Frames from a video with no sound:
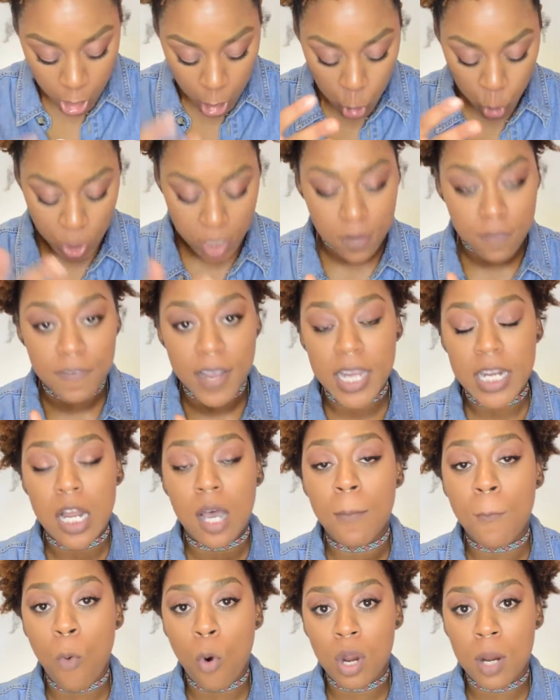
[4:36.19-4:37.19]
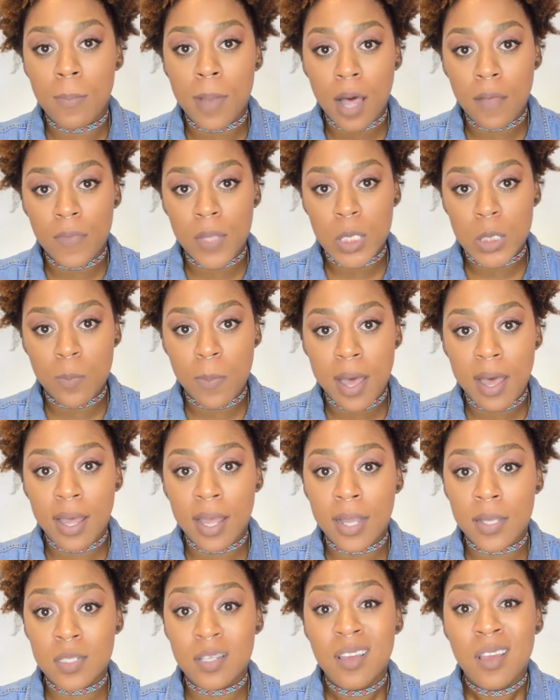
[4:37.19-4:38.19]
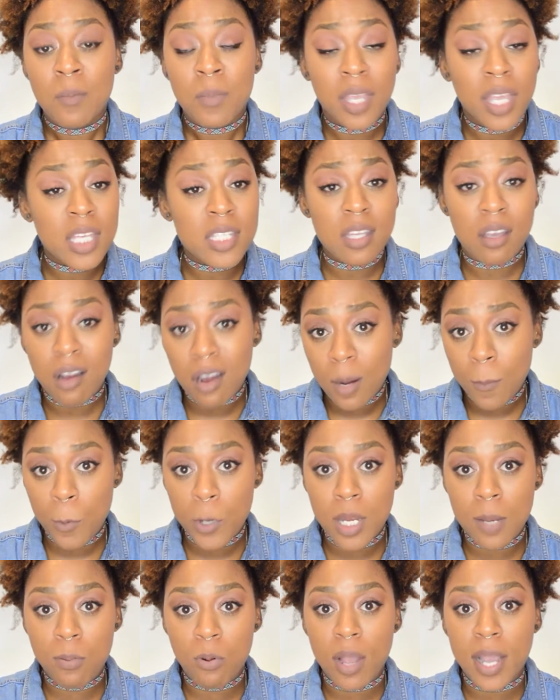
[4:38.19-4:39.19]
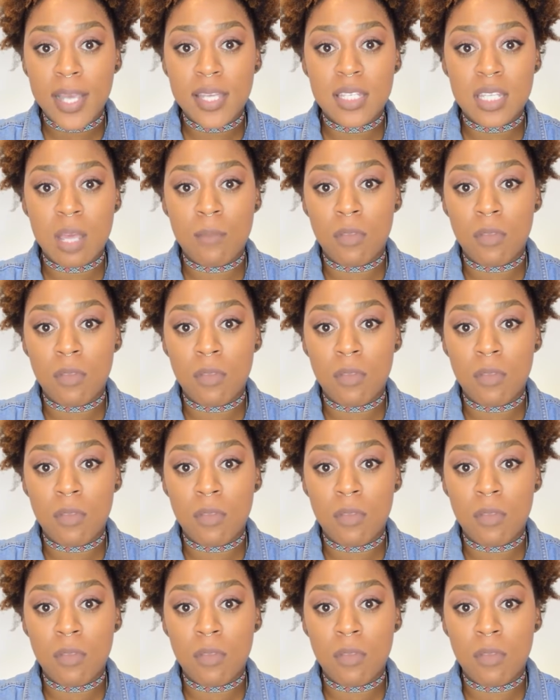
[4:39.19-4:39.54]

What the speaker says: trying to find out more about these bags because they are pretty pricey,